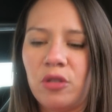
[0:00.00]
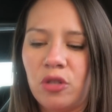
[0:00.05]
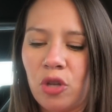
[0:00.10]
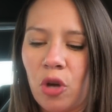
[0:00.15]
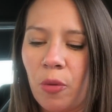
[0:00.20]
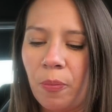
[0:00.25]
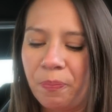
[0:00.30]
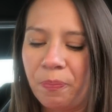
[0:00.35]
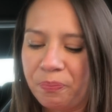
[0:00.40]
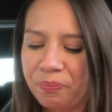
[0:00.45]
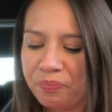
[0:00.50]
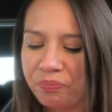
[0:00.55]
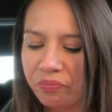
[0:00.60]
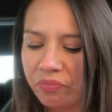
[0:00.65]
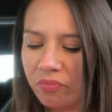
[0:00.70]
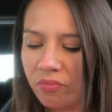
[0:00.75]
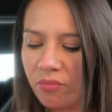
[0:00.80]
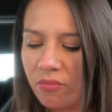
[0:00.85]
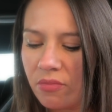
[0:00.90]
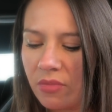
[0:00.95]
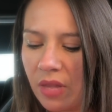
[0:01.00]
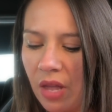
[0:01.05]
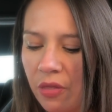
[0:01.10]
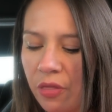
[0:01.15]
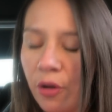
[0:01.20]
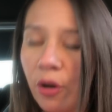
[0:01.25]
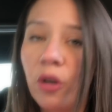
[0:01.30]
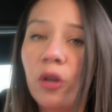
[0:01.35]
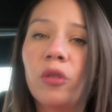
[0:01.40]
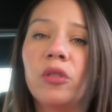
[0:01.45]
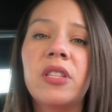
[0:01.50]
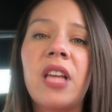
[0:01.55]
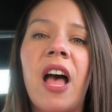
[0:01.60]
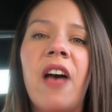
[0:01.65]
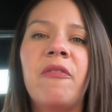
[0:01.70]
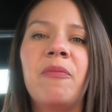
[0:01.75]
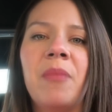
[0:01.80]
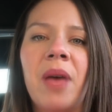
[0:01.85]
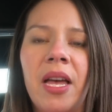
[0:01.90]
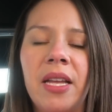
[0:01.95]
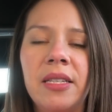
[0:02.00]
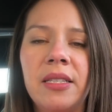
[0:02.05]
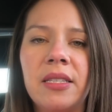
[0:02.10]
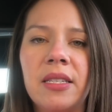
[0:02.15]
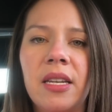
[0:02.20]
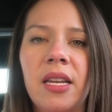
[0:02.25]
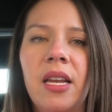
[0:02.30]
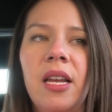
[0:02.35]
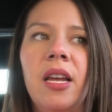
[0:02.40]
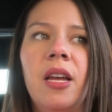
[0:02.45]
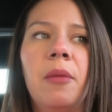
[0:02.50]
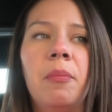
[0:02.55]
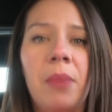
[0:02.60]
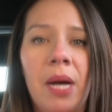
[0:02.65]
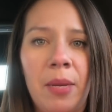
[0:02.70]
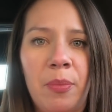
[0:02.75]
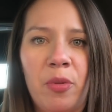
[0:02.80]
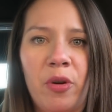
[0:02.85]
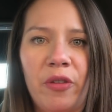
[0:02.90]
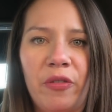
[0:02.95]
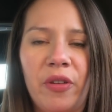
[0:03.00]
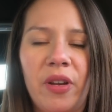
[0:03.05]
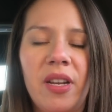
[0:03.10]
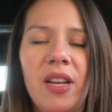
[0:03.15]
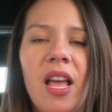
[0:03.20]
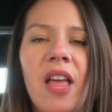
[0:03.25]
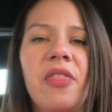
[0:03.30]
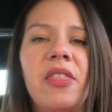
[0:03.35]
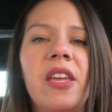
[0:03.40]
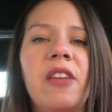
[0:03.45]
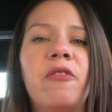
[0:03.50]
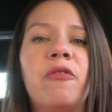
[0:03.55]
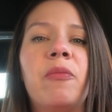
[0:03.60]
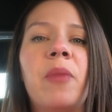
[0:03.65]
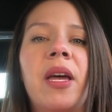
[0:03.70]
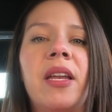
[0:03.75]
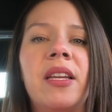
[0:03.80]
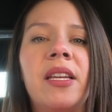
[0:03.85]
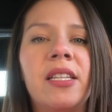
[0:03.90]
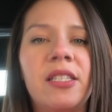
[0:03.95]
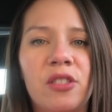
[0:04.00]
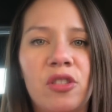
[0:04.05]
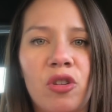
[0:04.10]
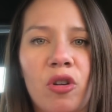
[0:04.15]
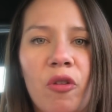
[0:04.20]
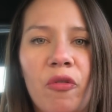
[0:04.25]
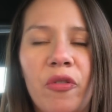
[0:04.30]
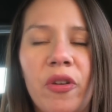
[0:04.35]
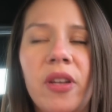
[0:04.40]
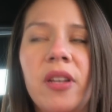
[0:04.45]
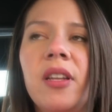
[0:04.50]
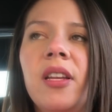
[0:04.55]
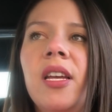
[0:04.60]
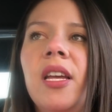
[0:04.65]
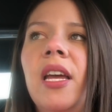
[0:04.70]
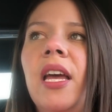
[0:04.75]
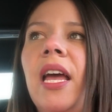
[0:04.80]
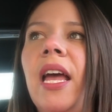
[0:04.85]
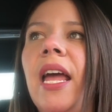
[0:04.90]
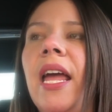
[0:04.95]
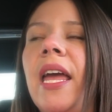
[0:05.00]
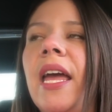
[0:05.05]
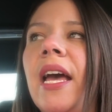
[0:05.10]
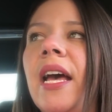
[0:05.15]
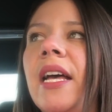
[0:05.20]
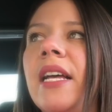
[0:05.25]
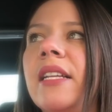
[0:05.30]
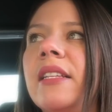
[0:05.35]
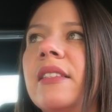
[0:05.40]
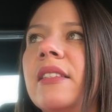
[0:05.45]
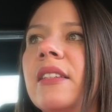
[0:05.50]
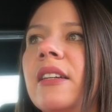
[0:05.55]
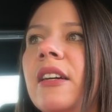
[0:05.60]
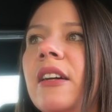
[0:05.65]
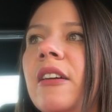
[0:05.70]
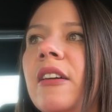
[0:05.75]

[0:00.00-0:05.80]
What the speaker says: So the girls have met my boyfriend and they've met his girlfriend, and